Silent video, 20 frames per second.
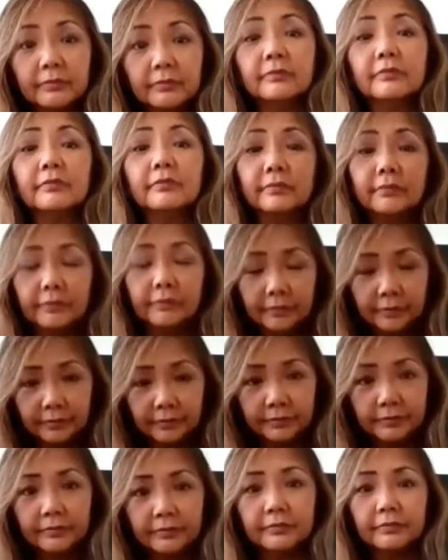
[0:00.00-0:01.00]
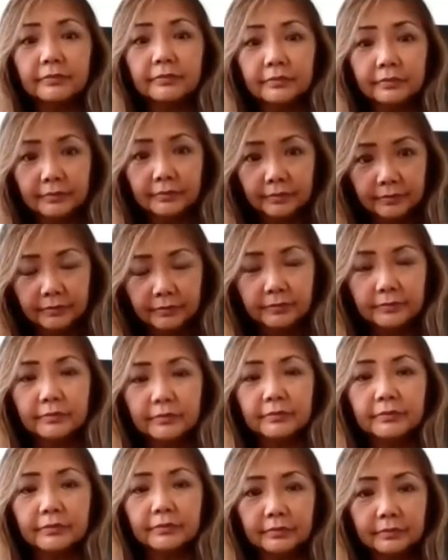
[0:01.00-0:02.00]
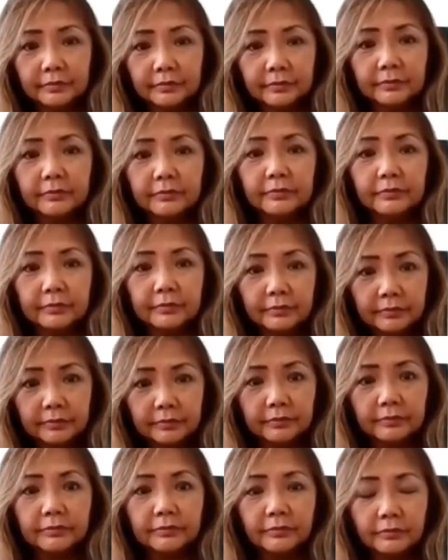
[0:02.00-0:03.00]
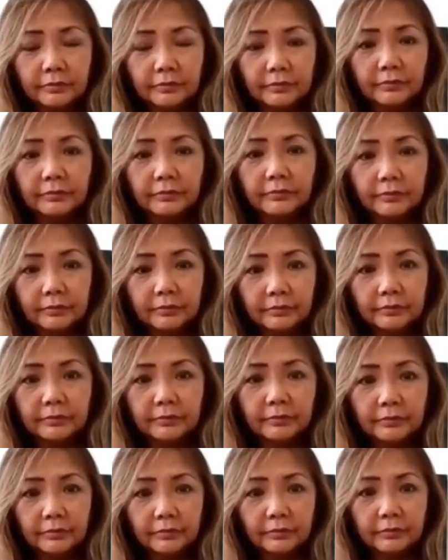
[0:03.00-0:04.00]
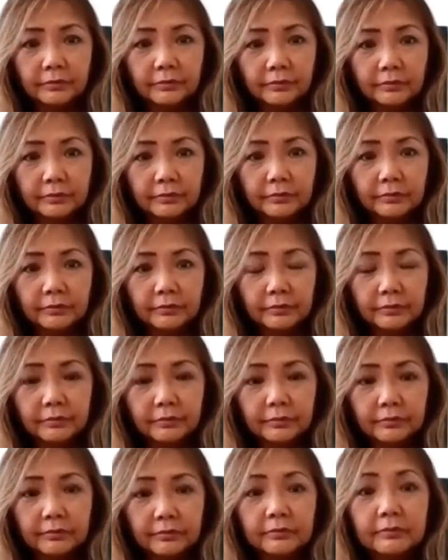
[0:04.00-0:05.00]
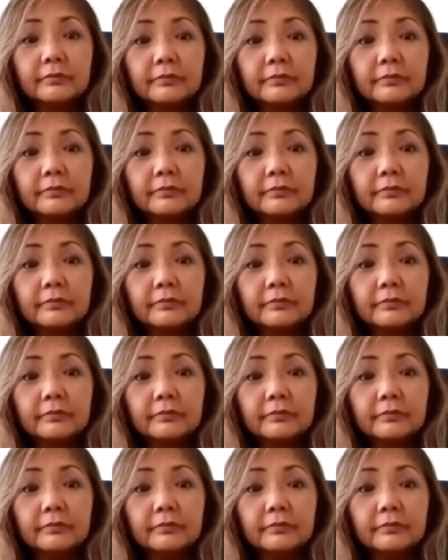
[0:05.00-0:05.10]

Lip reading: (not speaking)